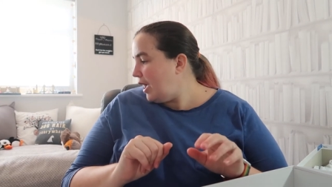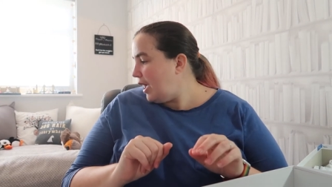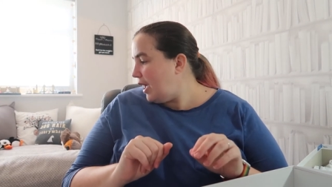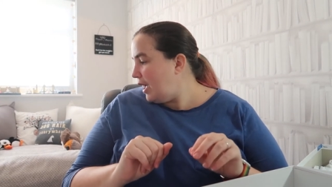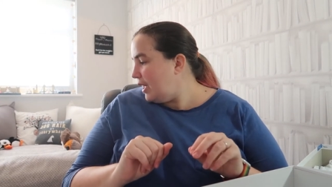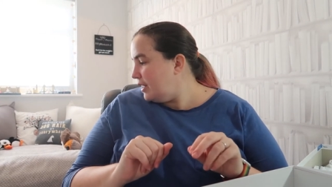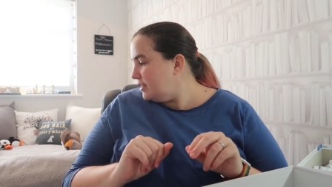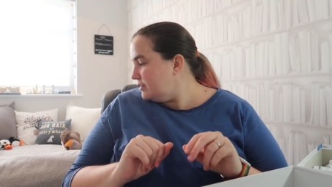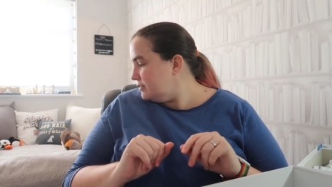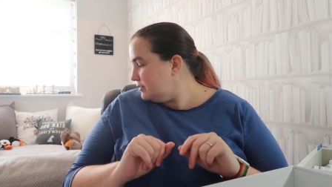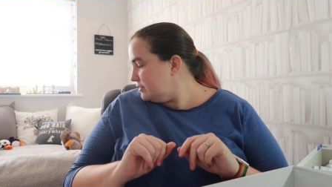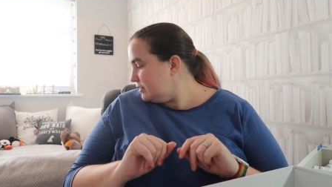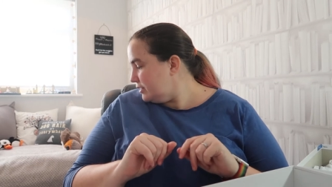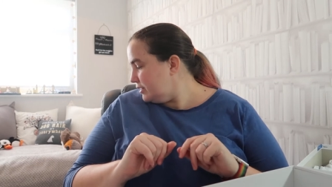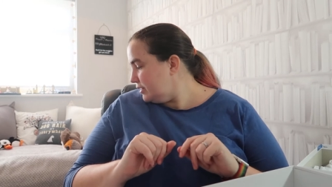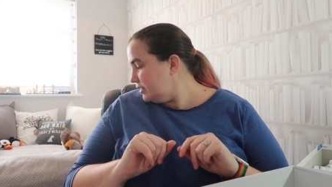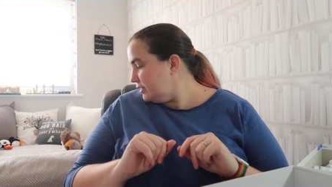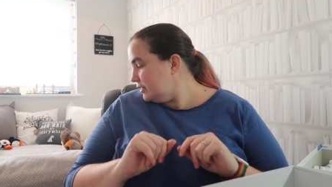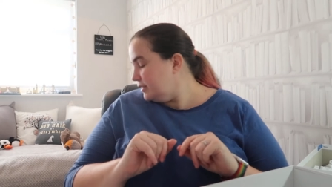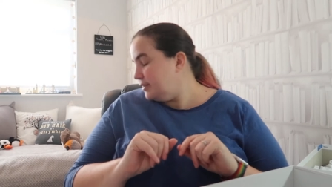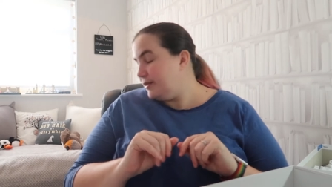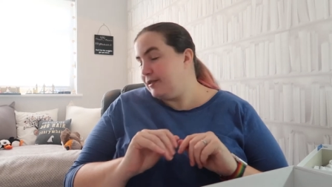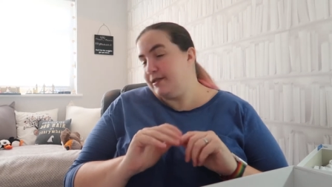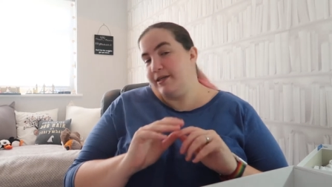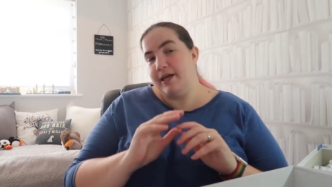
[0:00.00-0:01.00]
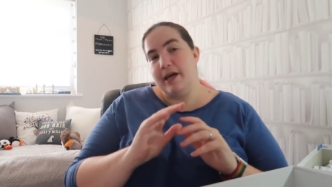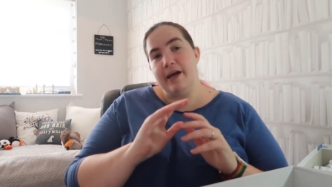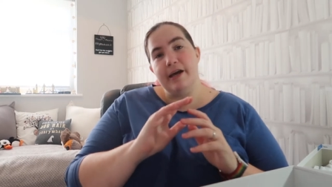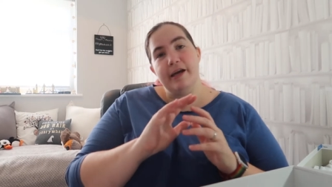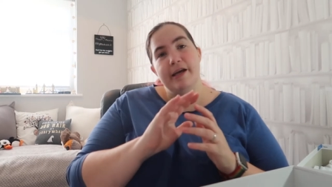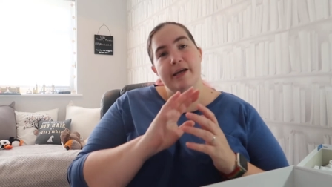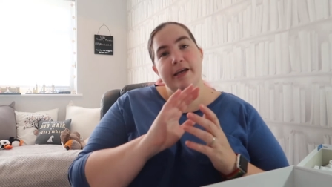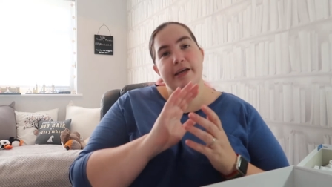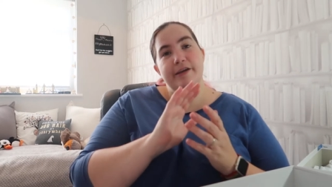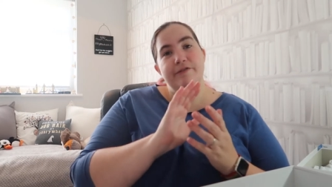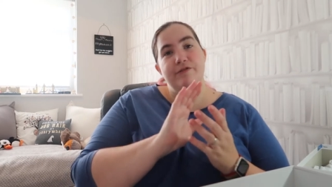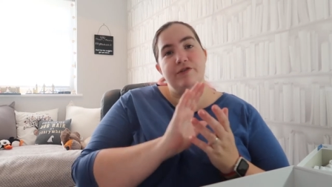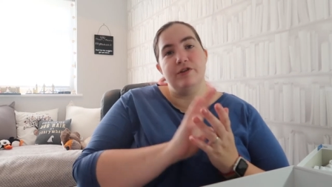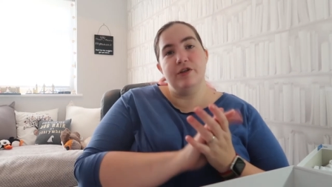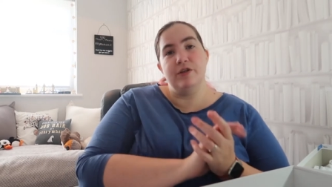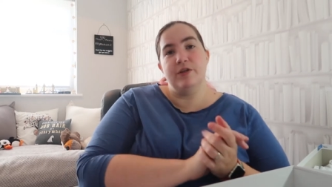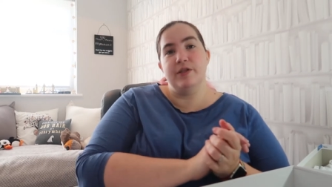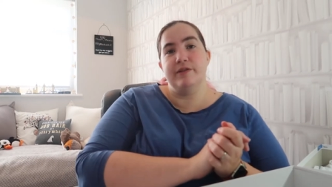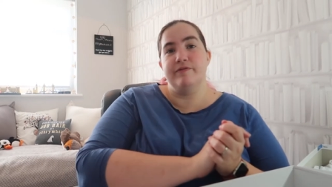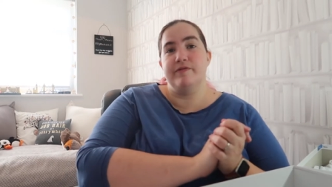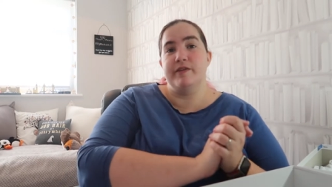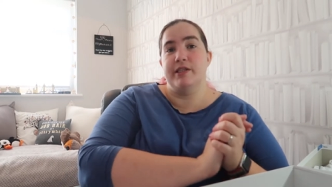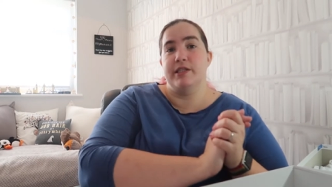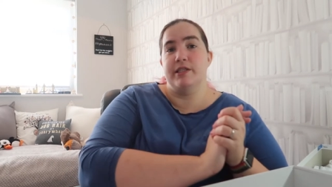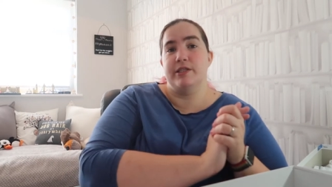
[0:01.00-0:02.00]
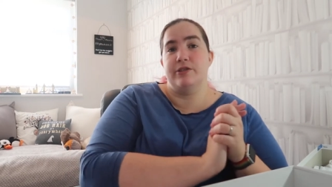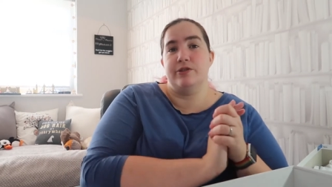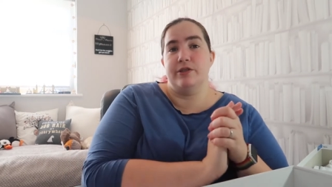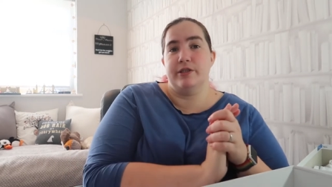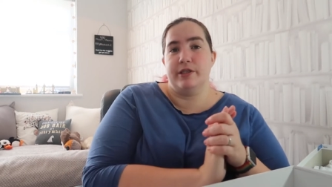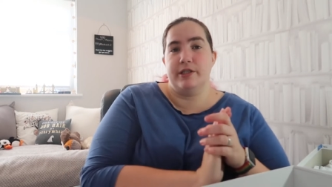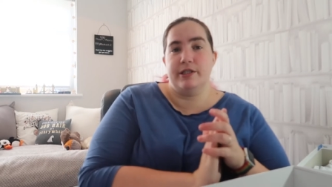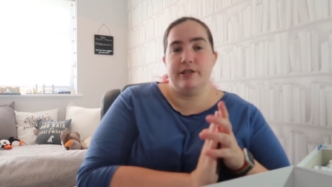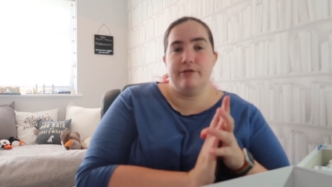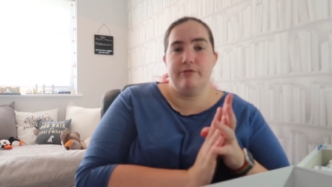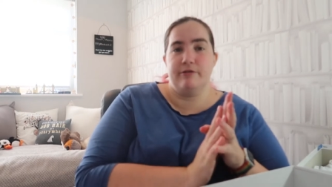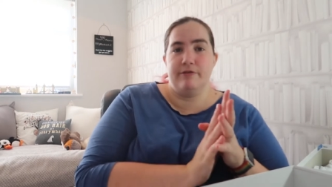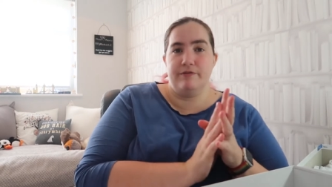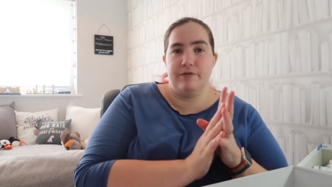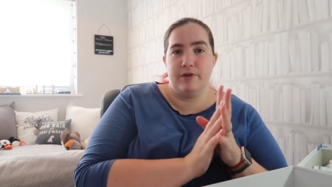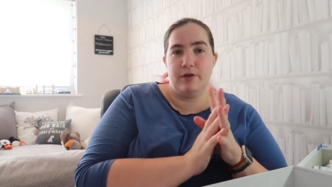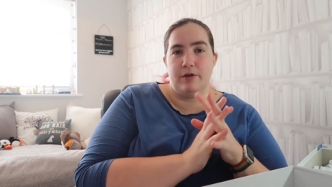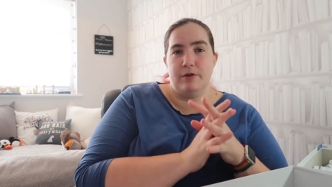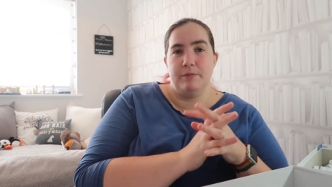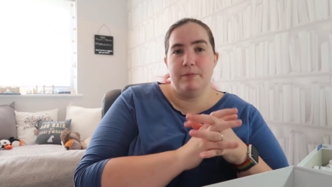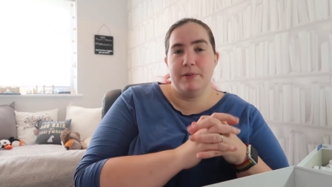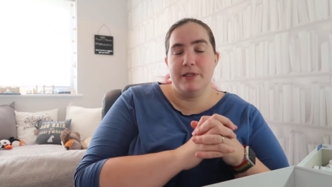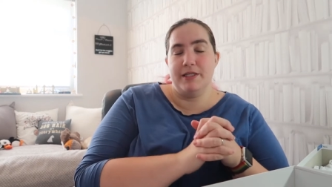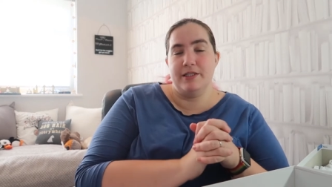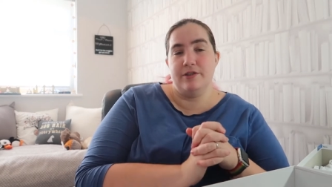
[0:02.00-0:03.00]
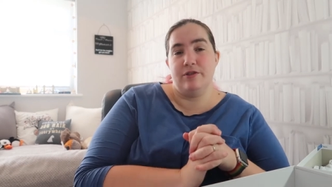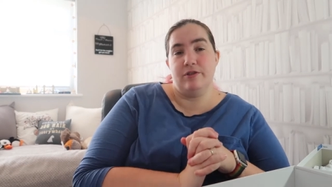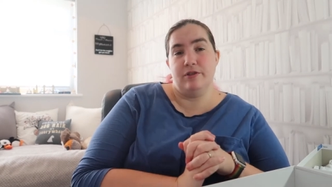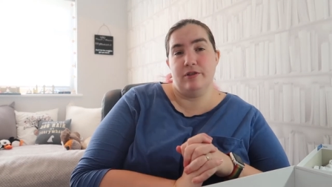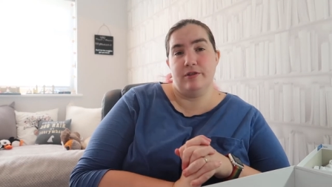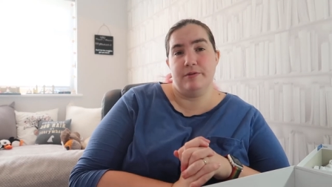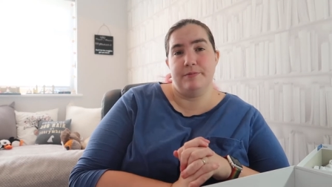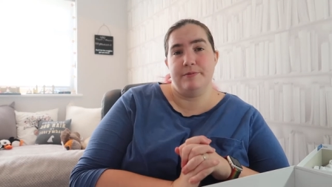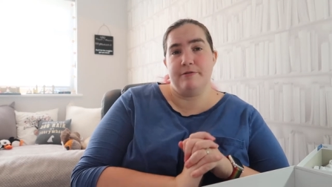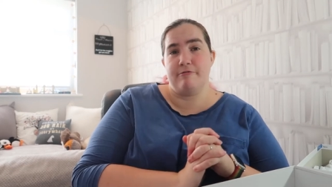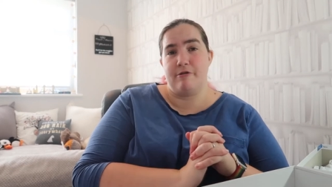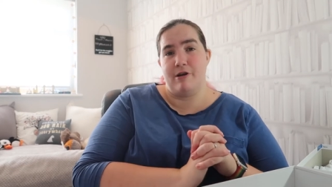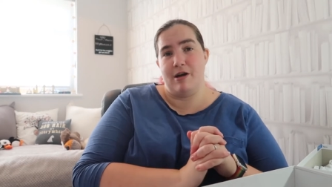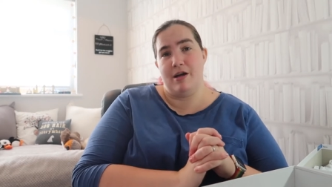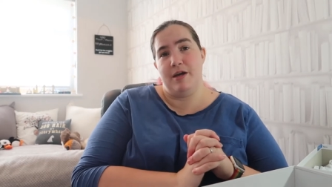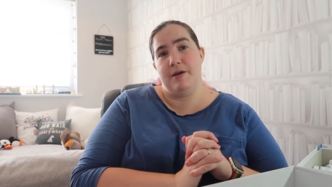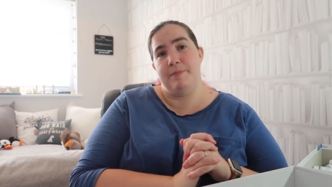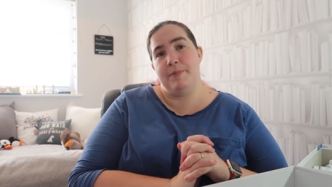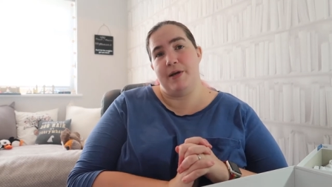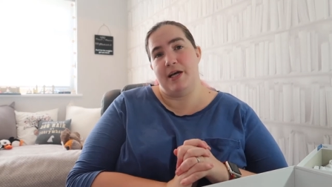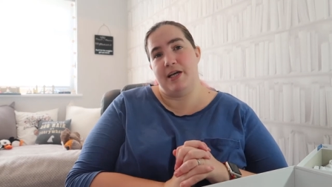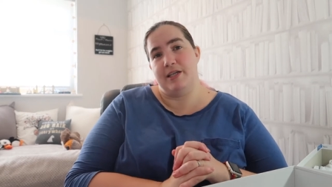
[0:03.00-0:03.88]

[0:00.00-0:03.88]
and uh, yeah if you've enjoyed this review please do subscribe